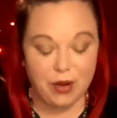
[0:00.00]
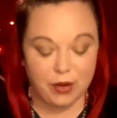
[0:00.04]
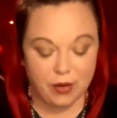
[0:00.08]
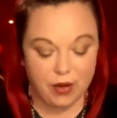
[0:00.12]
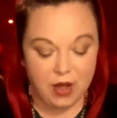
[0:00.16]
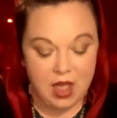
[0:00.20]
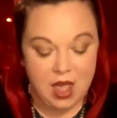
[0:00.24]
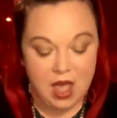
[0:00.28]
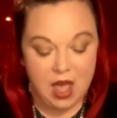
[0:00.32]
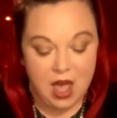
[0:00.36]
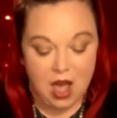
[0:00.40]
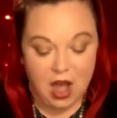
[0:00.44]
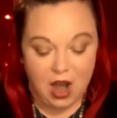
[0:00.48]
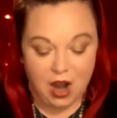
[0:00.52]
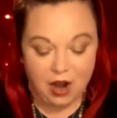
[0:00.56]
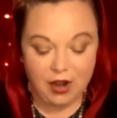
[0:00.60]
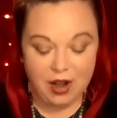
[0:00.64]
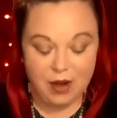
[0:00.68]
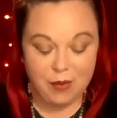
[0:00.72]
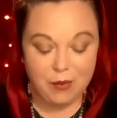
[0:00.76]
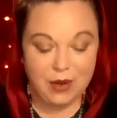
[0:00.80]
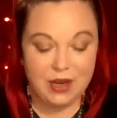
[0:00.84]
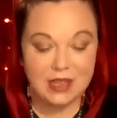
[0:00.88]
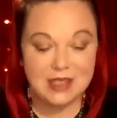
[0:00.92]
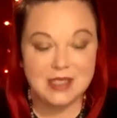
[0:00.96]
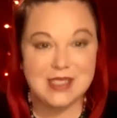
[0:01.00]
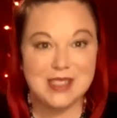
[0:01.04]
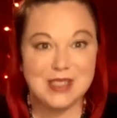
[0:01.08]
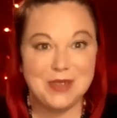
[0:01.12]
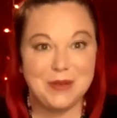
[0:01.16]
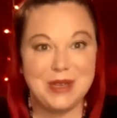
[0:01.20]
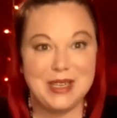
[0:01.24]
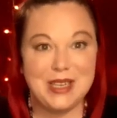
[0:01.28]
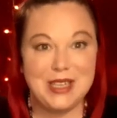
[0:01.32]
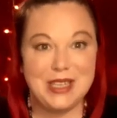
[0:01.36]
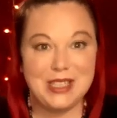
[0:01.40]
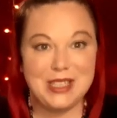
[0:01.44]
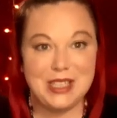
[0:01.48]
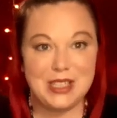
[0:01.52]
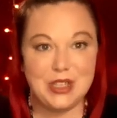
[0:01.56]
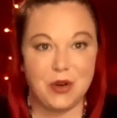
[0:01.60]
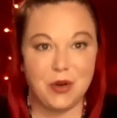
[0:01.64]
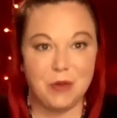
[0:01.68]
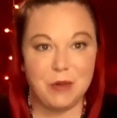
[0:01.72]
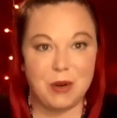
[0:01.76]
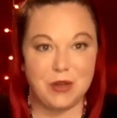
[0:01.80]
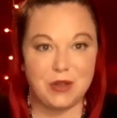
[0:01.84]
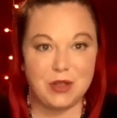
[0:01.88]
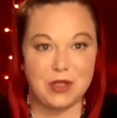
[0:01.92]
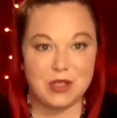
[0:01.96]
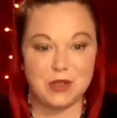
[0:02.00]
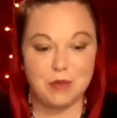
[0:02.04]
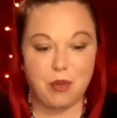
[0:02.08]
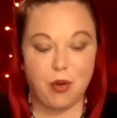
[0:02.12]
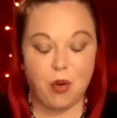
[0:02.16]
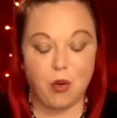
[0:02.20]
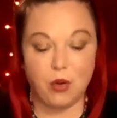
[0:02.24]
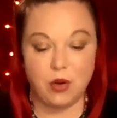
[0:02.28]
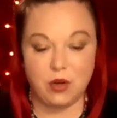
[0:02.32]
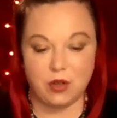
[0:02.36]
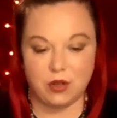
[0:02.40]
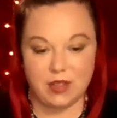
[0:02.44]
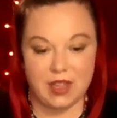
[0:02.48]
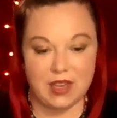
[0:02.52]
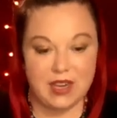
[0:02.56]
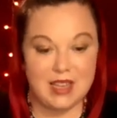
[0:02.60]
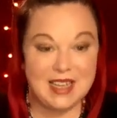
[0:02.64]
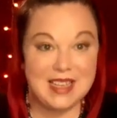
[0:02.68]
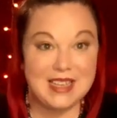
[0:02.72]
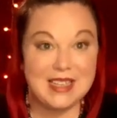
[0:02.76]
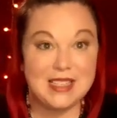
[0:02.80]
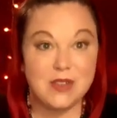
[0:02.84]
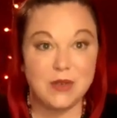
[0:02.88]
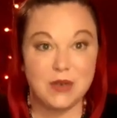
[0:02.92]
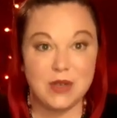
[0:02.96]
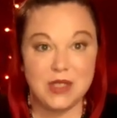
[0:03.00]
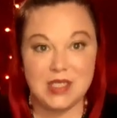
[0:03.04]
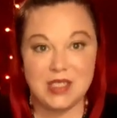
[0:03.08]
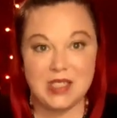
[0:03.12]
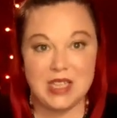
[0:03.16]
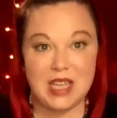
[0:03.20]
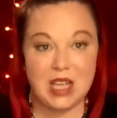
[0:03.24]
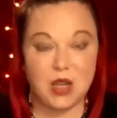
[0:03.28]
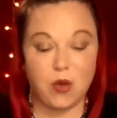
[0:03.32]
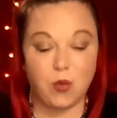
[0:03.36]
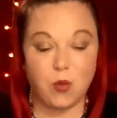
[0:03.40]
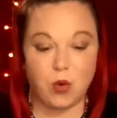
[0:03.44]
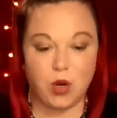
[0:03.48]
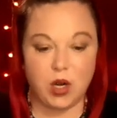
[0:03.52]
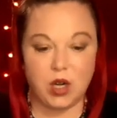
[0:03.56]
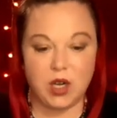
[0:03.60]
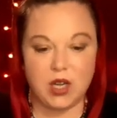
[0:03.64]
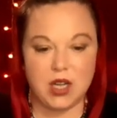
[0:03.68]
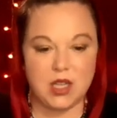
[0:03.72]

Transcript: All right, what else do we need to know about this portal? That it is going to take work.